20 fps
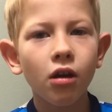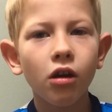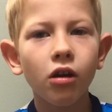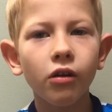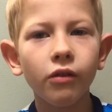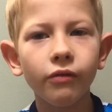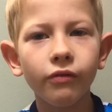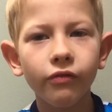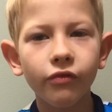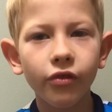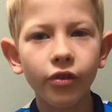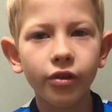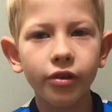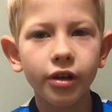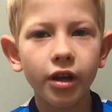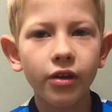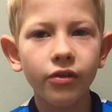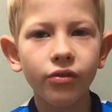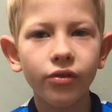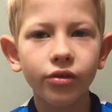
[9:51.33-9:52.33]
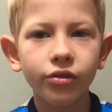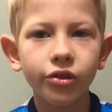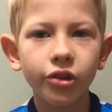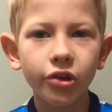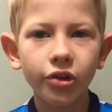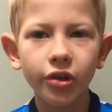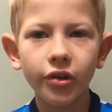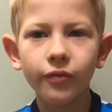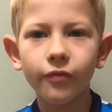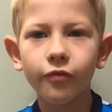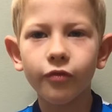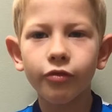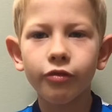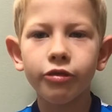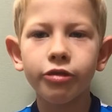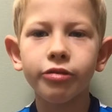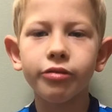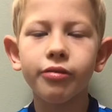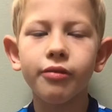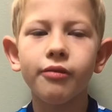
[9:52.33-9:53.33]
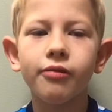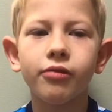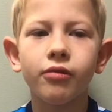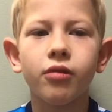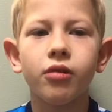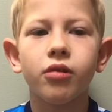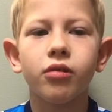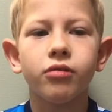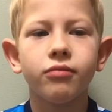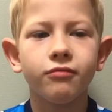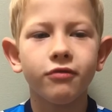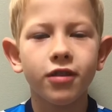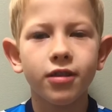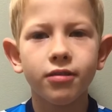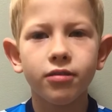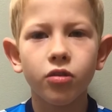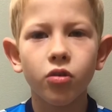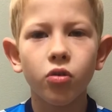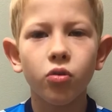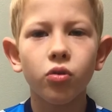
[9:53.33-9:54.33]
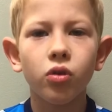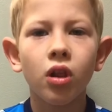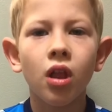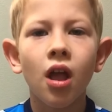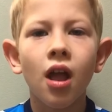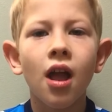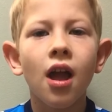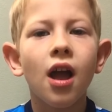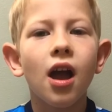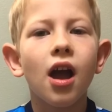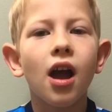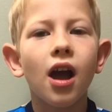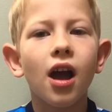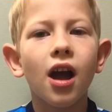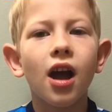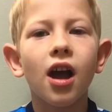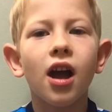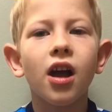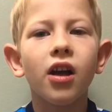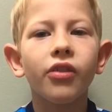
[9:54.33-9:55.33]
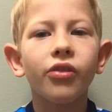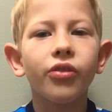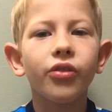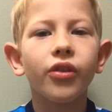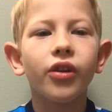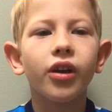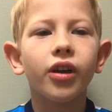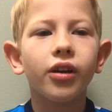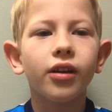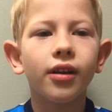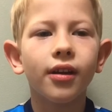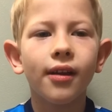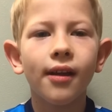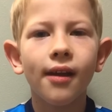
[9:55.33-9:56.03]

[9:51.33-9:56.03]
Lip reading: of the Netherton Infants and Nursery School are the